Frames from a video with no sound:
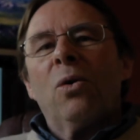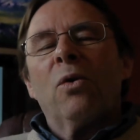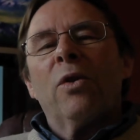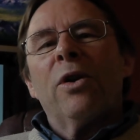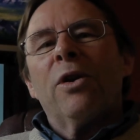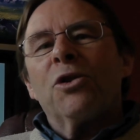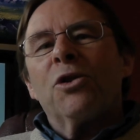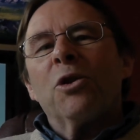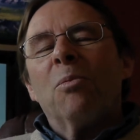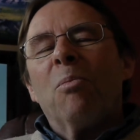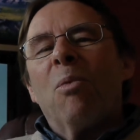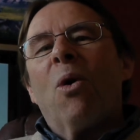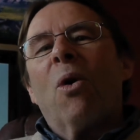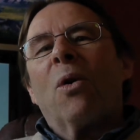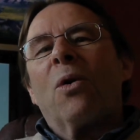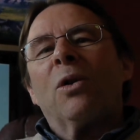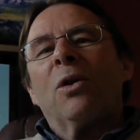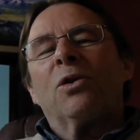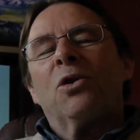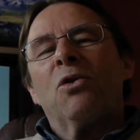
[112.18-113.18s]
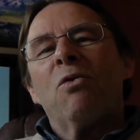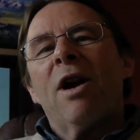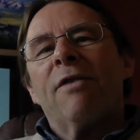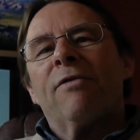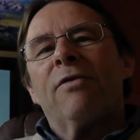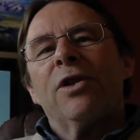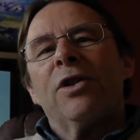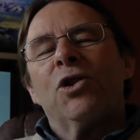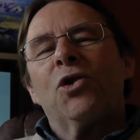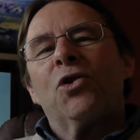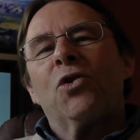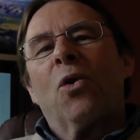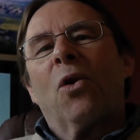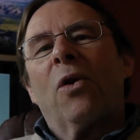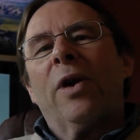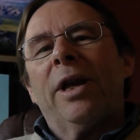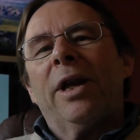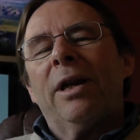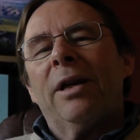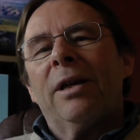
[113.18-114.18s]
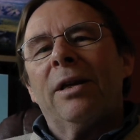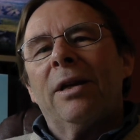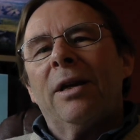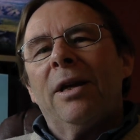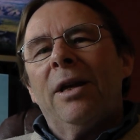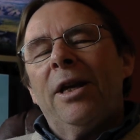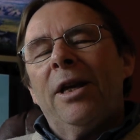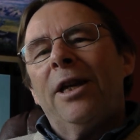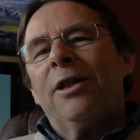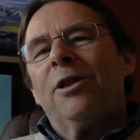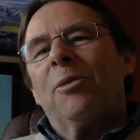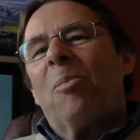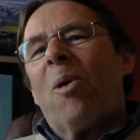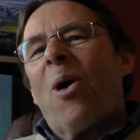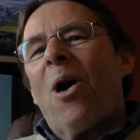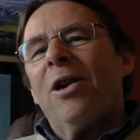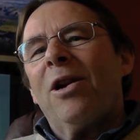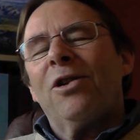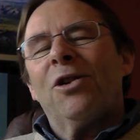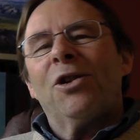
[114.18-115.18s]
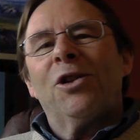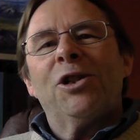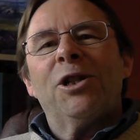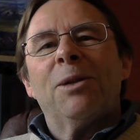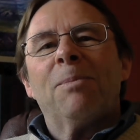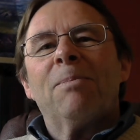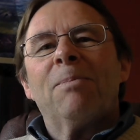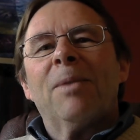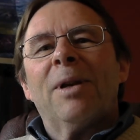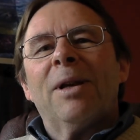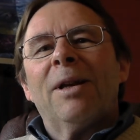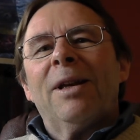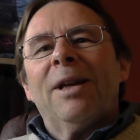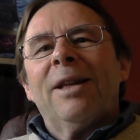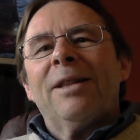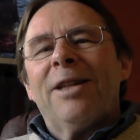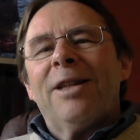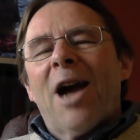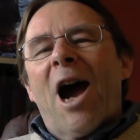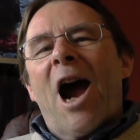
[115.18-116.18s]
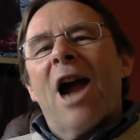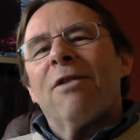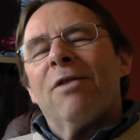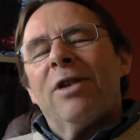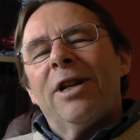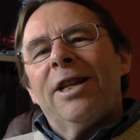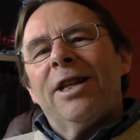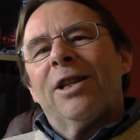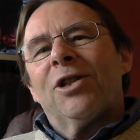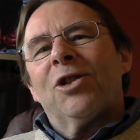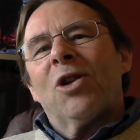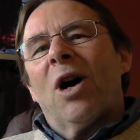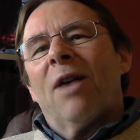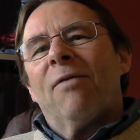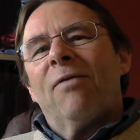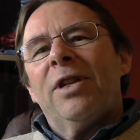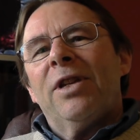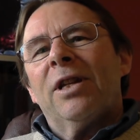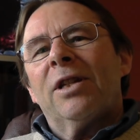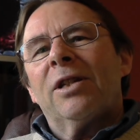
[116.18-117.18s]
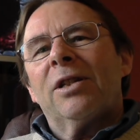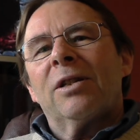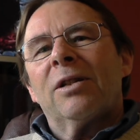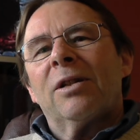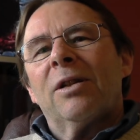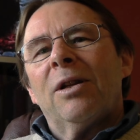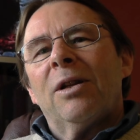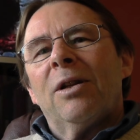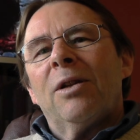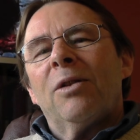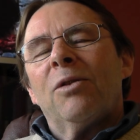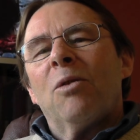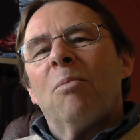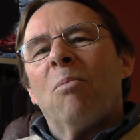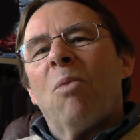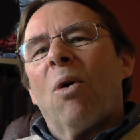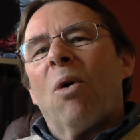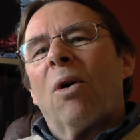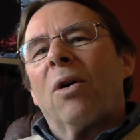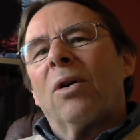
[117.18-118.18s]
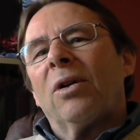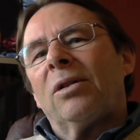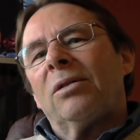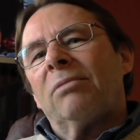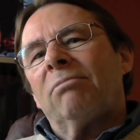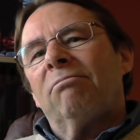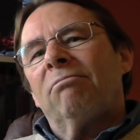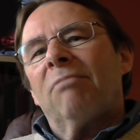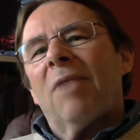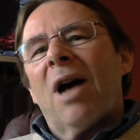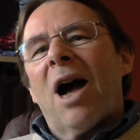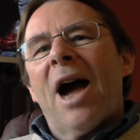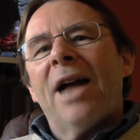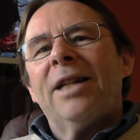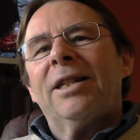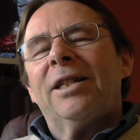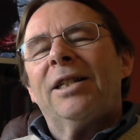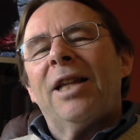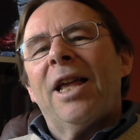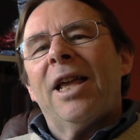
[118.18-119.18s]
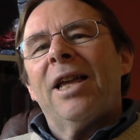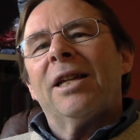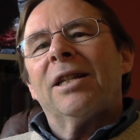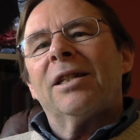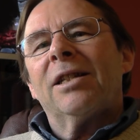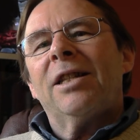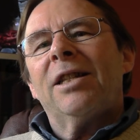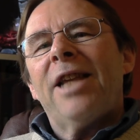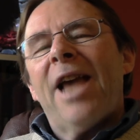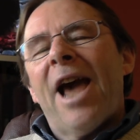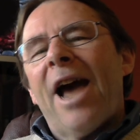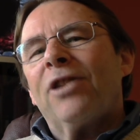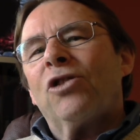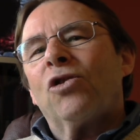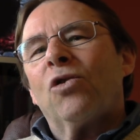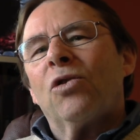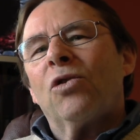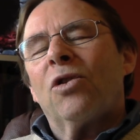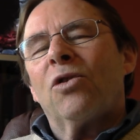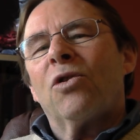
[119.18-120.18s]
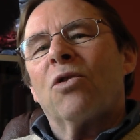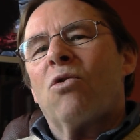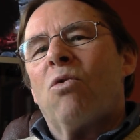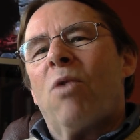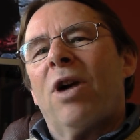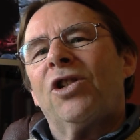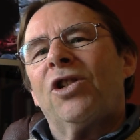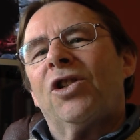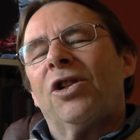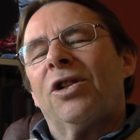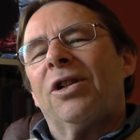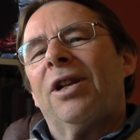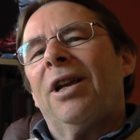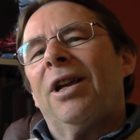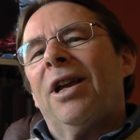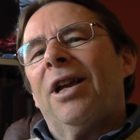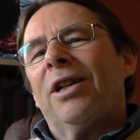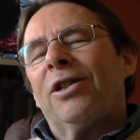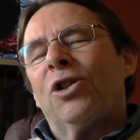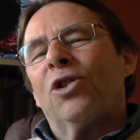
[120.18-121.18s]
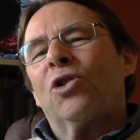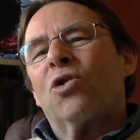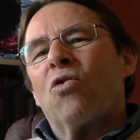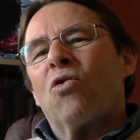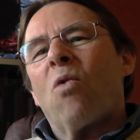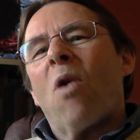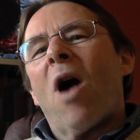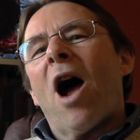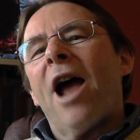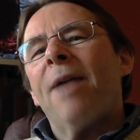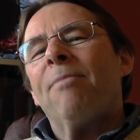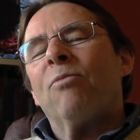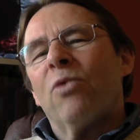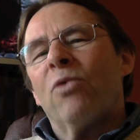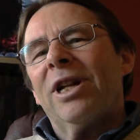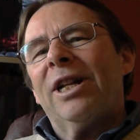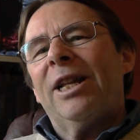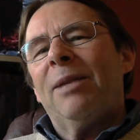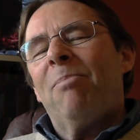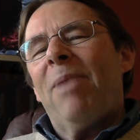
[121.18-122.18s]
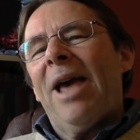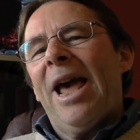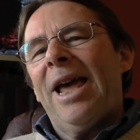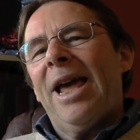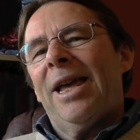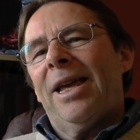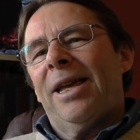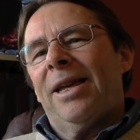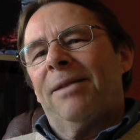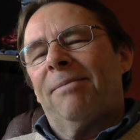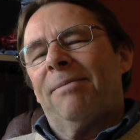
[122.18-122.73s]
there's a moral to every story. In the partnership, the irony is obvious. The moral, I'd say, is the answer to the question, does crime really pay?